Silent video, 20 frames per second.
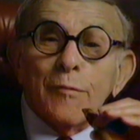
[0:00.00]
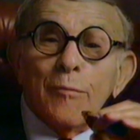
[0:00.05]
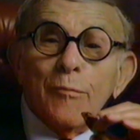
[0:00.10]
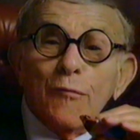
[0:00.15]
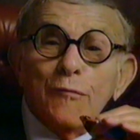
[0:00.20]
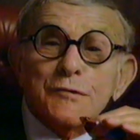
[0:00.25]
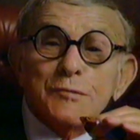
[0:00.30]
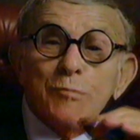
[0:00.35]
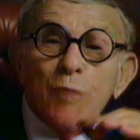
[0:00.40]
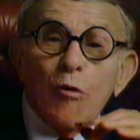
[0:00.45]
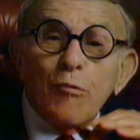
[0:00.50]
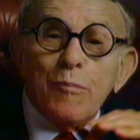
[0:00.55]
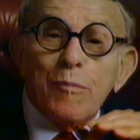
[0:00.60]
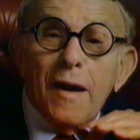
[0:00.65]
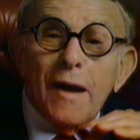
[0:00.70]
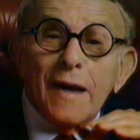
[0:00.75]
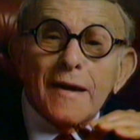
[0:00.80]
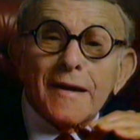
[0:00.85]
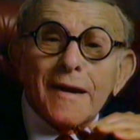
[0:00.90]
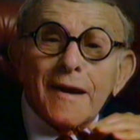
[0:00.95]
It removes
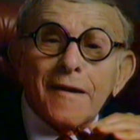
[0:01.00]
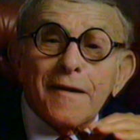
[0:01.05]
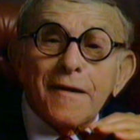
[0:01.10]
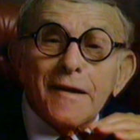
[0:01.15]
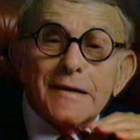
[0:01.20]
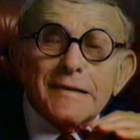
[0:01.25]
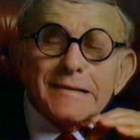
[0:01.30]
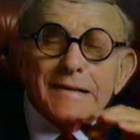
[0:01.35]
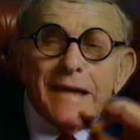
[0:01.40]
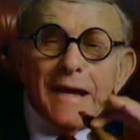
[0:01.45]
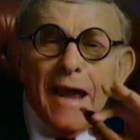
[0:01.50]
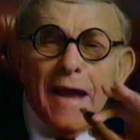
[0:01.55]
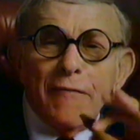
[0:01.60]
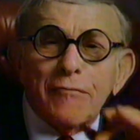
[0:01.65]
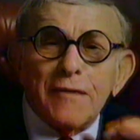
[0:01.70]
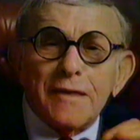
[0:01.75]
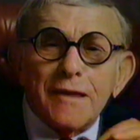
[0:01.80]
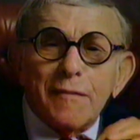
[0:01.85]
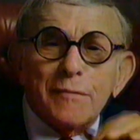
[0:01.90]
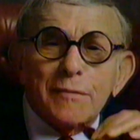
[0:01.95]
smoke, pollen, and dust,
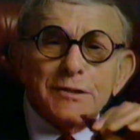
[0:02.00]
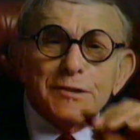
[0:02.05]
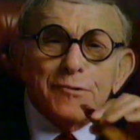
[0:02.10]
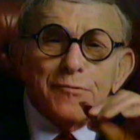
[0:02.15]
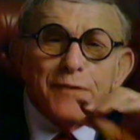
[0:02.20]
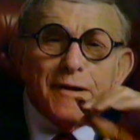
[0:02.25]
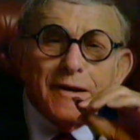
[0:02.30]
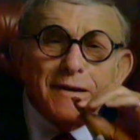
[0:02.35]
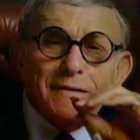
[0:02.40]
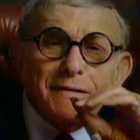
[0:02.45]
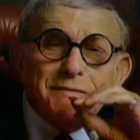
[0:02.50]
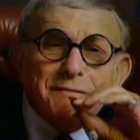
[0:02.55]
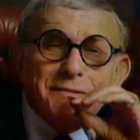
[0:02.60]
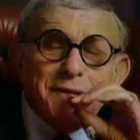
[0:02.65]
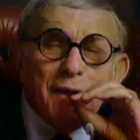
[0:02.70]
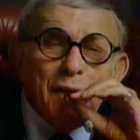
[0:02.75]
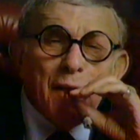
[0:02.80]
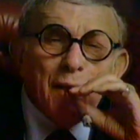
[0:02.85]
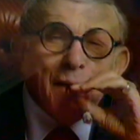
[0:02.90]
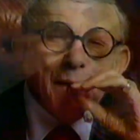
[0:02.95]
everything but your
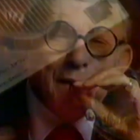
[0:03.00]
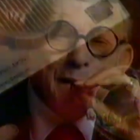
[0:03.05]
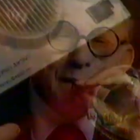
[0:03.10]
relatives.